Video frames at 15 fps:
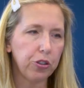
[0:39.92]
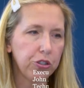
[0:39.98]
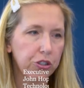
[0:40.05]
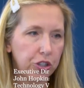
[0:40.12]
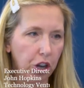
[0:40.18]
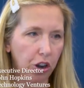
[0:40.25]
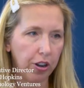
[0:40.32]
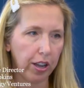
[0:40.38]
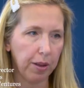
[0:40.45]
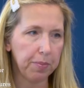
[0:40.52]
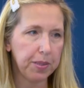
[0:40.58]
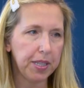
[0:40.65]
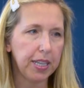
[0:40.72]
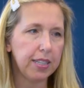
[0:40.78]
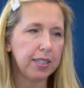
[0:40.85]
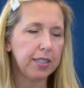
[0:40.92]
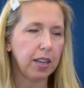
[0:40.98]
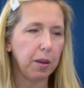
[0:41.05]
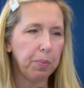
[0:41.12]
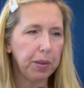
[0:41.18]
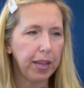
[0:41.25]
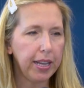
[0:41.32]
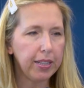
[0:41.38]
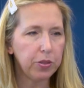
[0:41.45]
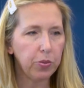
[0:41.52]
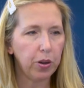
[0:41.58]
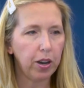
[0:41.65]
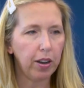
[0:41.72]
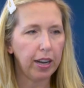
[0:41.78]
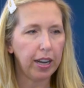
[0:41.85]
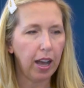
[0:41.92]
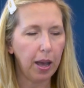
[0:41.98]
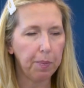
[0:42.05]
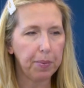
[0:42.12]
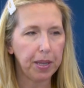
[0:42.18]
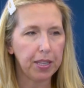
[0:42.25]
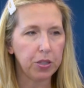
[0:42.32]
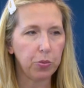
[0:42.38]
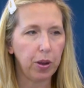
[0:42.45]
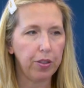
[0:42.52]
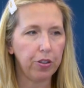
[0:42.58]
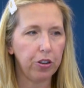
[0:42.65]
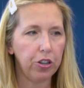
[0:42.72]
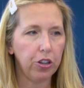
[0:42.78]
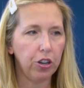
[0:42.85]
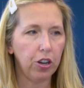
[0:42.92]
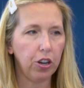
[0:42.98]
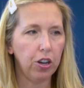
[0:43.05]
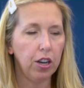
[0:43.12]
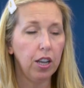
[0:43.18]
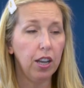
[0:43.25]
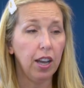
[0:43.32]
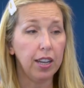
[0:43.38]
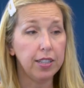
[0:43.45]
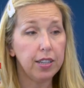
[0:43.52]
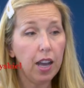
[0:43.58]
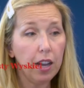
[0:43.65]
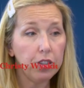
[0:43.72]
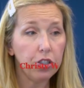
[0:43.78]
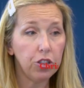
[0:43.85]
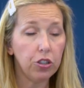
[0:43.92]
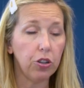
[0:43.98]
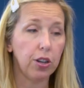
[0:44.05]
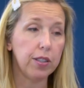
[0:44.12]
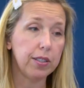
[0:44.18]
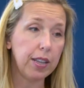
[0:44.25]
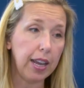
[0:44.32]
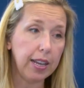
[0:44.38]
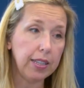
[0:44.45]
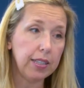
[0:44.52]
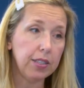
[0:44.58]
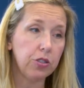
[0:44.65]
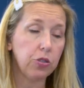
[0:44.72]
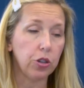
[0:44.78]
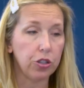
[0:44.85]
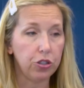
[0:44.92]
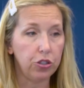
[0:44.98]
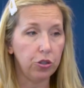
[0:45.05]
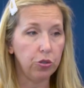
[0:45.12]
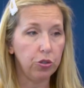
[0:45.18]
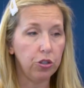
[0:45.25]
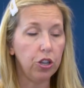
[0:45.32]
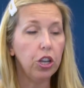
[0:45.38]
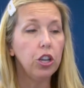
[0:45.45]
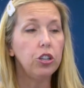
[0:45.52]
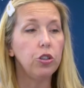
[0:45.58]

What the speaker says: for startups. It's a place where at Hopkins, whether you're a doctor or a scientist or a student,